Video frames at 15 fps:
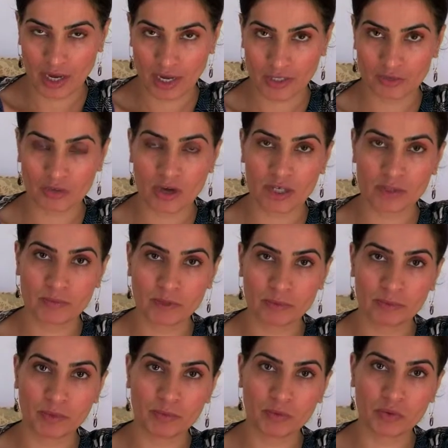And talking about
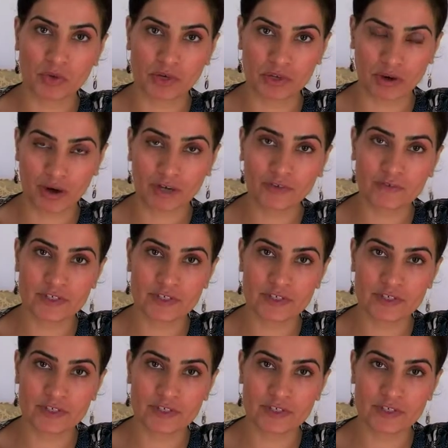people who are not